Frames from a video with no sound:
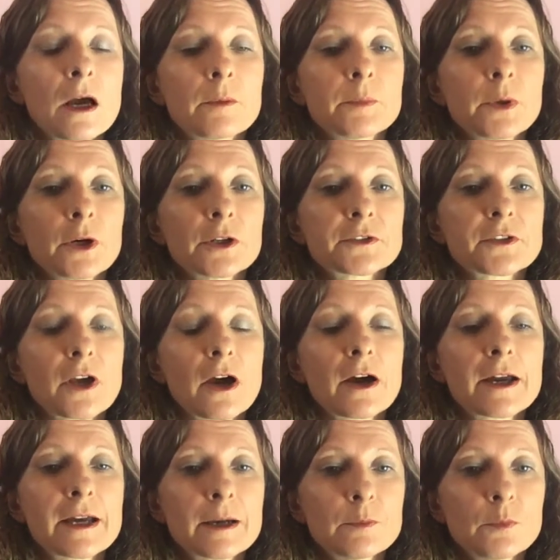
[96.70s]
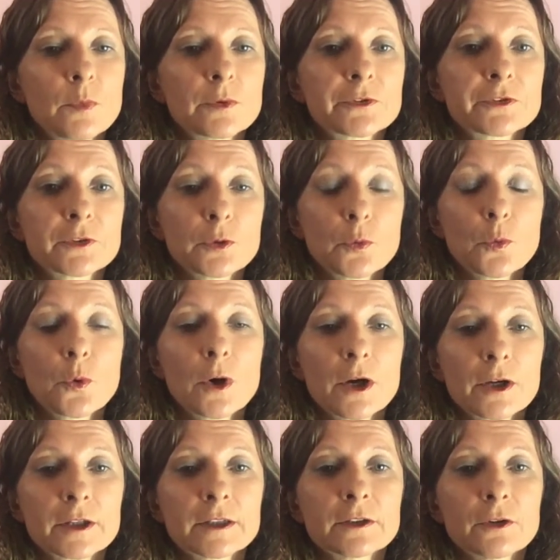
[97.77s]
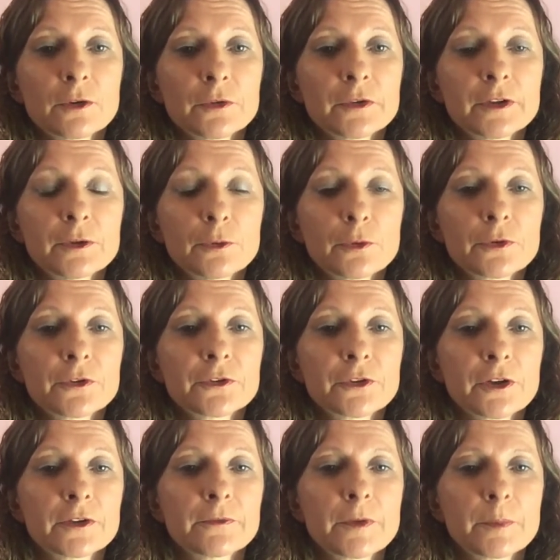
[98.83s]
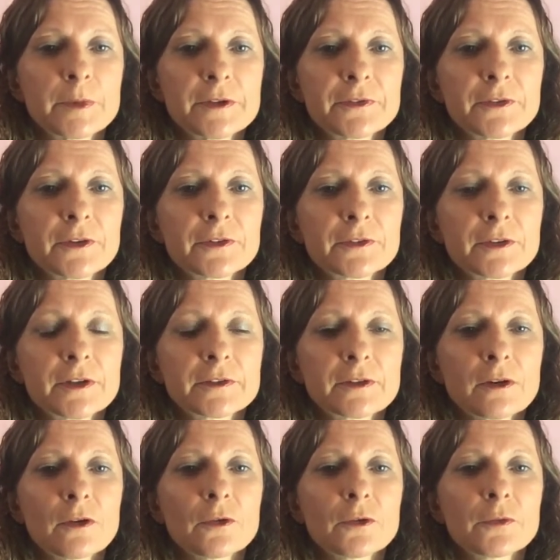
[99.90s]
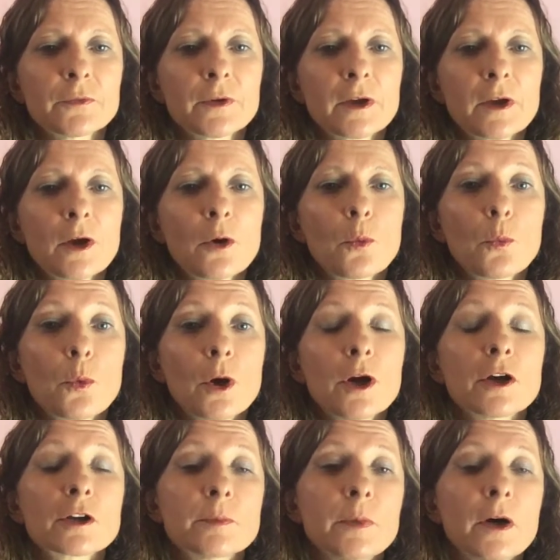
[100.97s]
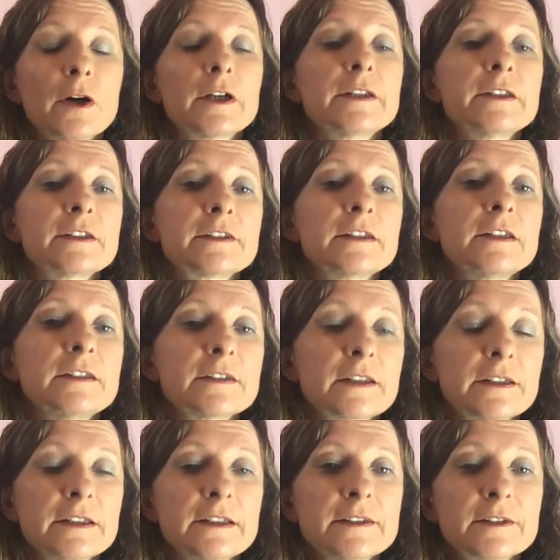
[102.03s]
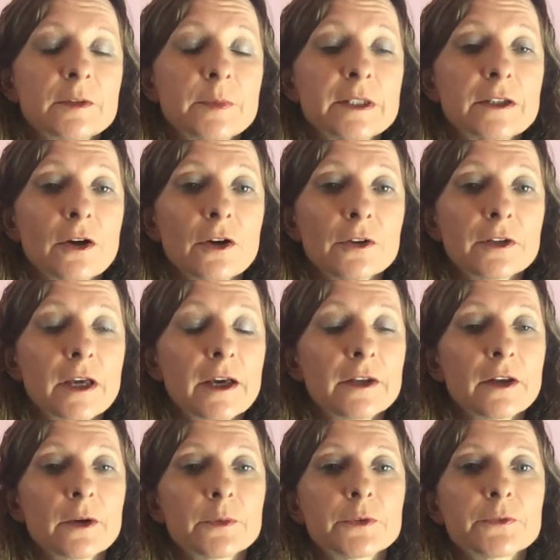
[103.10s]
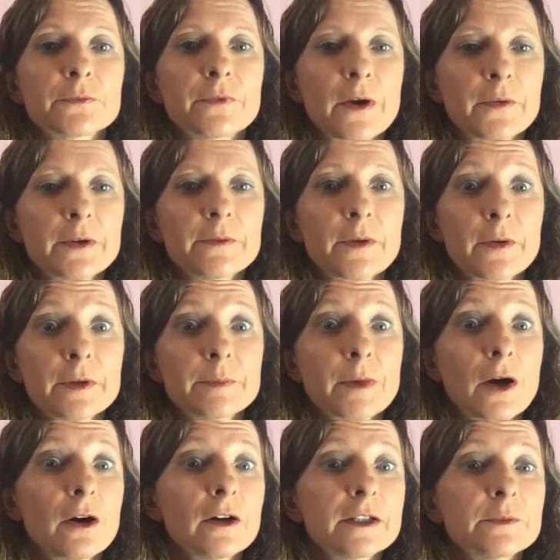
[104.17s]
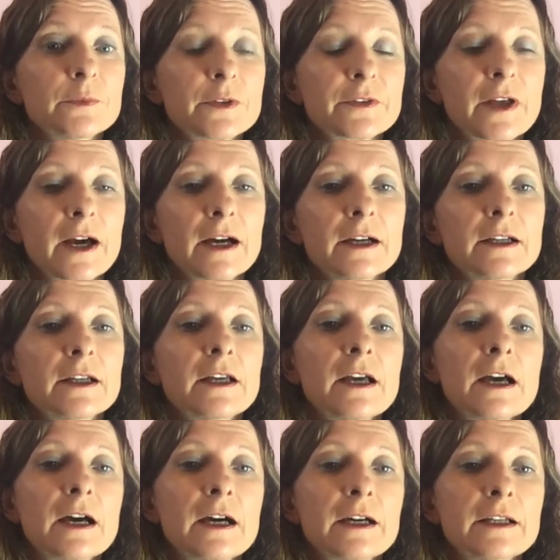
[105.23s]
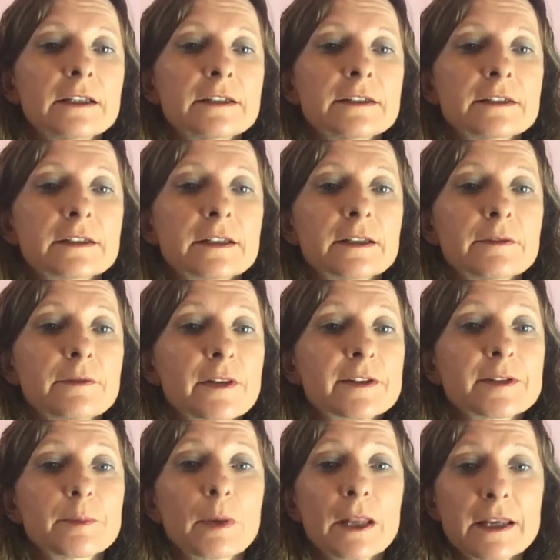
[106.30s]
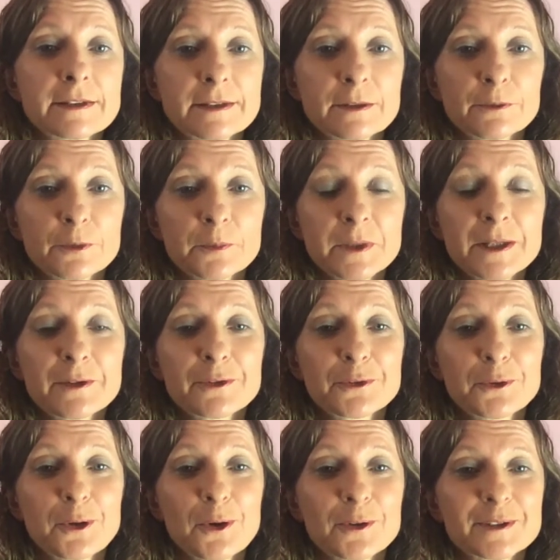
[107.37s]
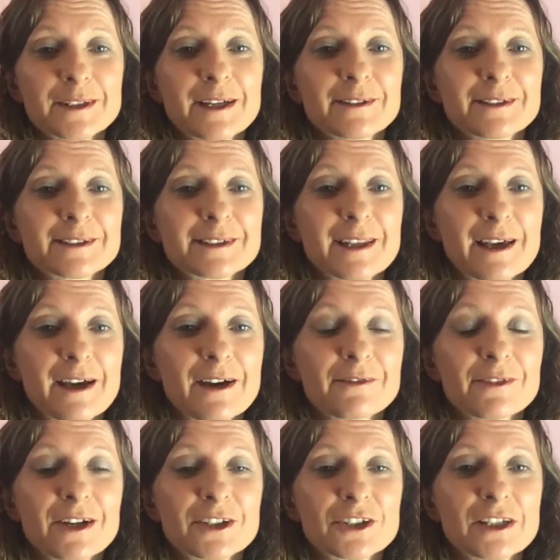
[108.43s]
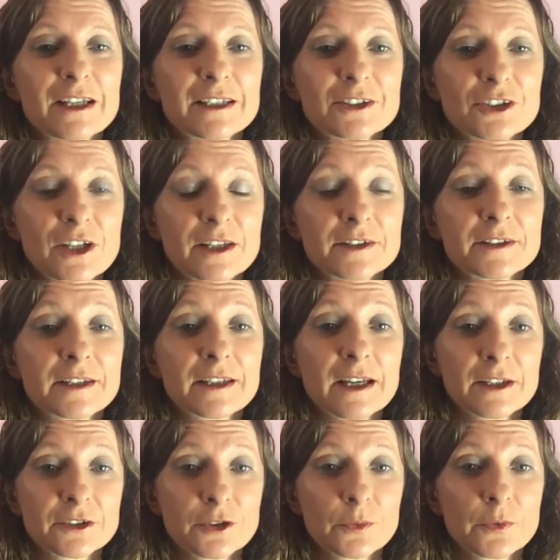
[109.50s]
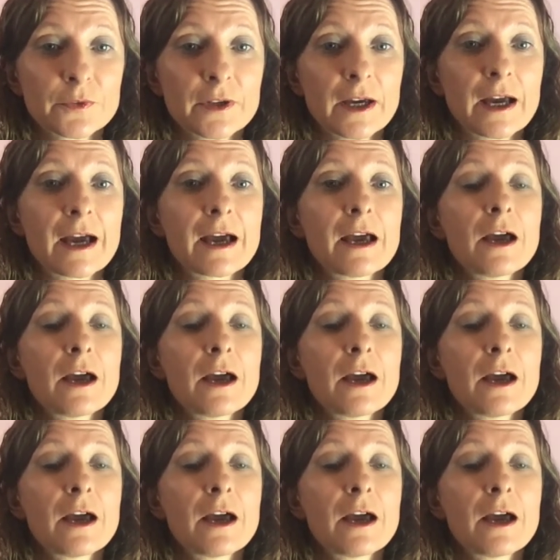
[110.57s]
but I am still working on the author side of the business, and there's a lot of work behind the scenes that needs to be done, and I was very, very behind with that. And if there's a blessing for me through lockdown, it's that I've actually had a chance to catch up with that,